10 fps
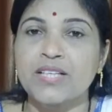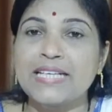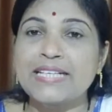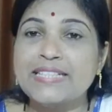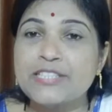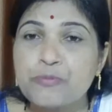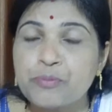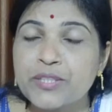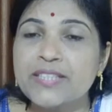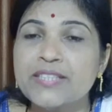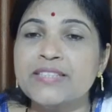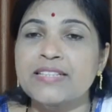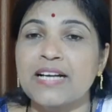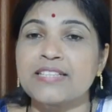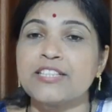It is feared
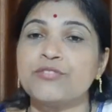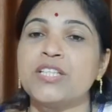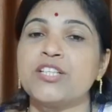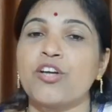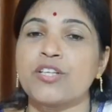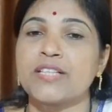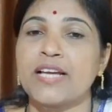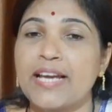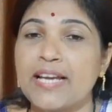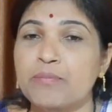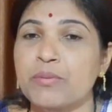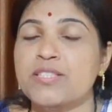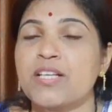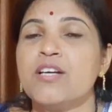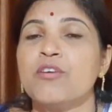that he will not help us.
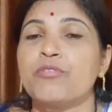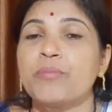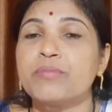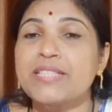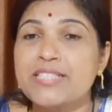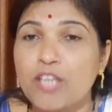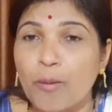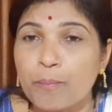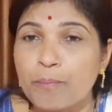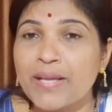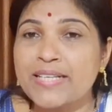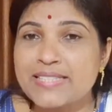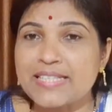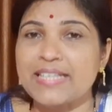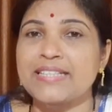From this complex
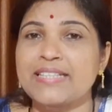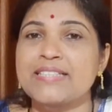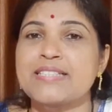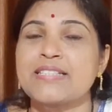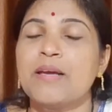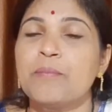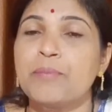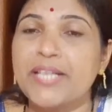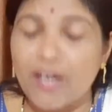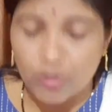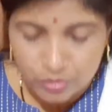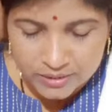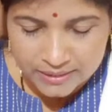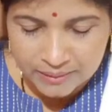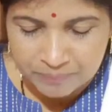sentence, pick out
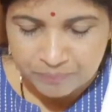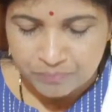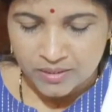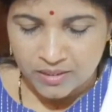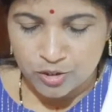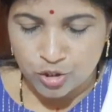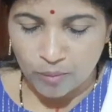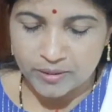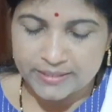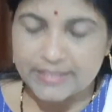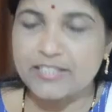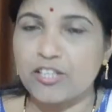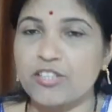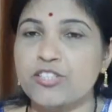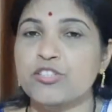the subordinate
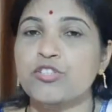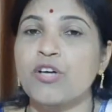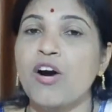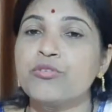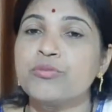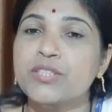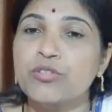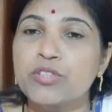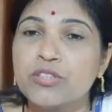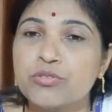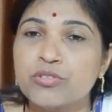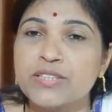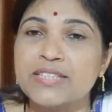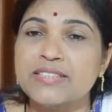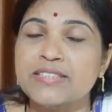clause. So how you are going to know
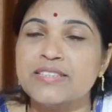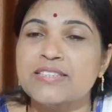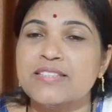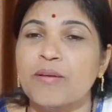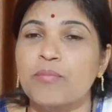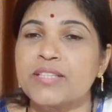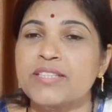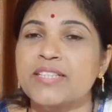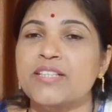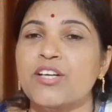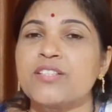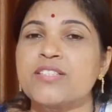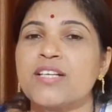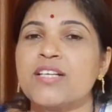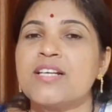that this is a subordinate clause?
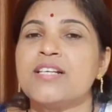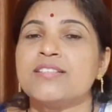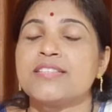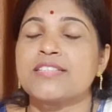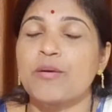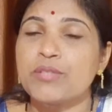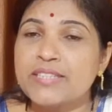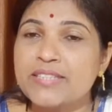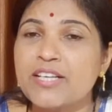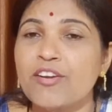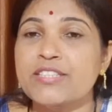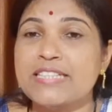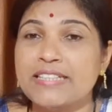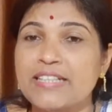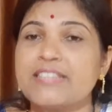The subordinate clause
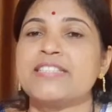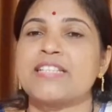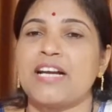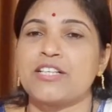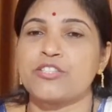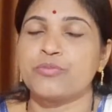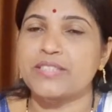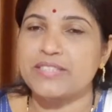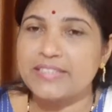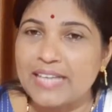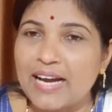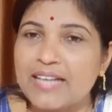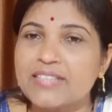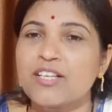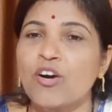generally starts with
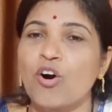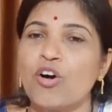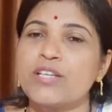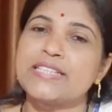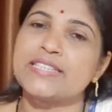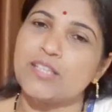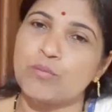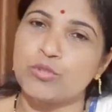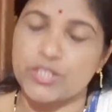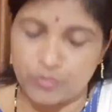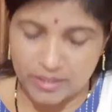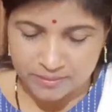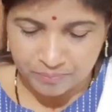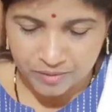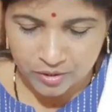that or any WH word.
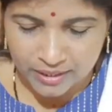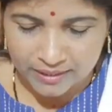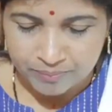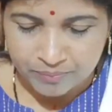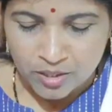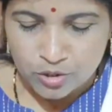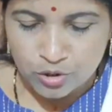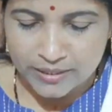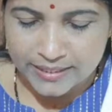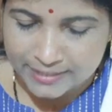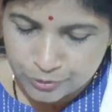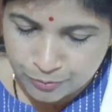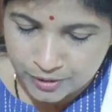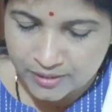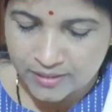Okay. So it is
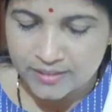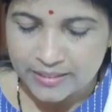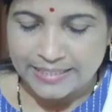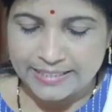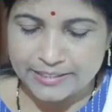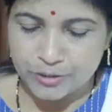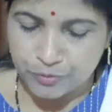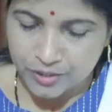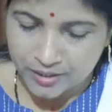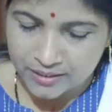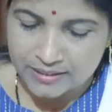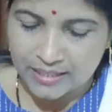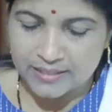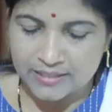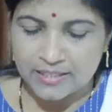feared
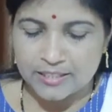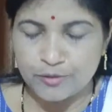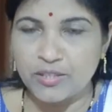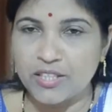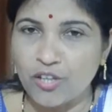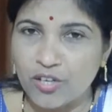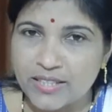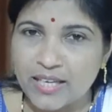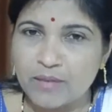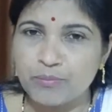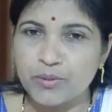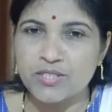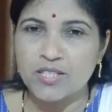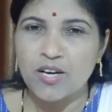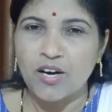that he will not help us,
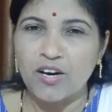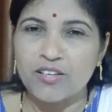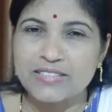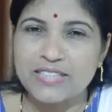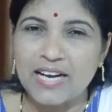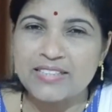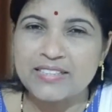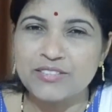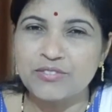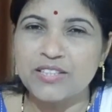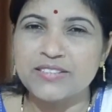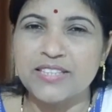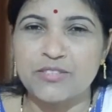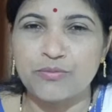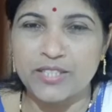or that he will,
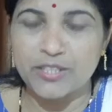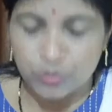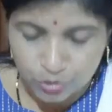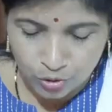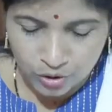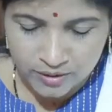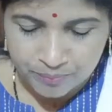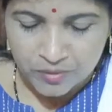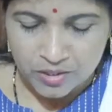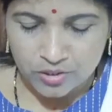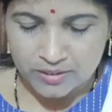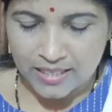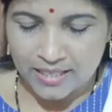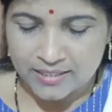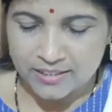yes, very good Rohan. So
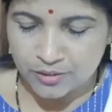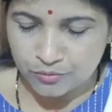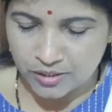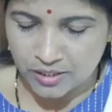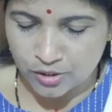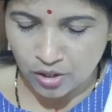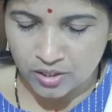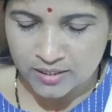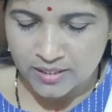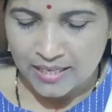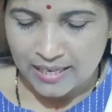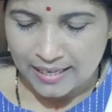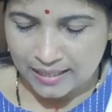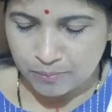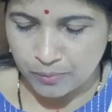that he will not
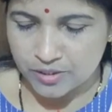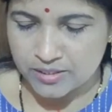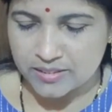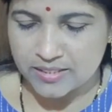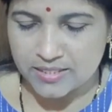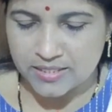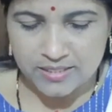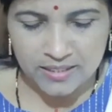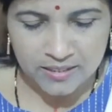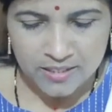help us. This is the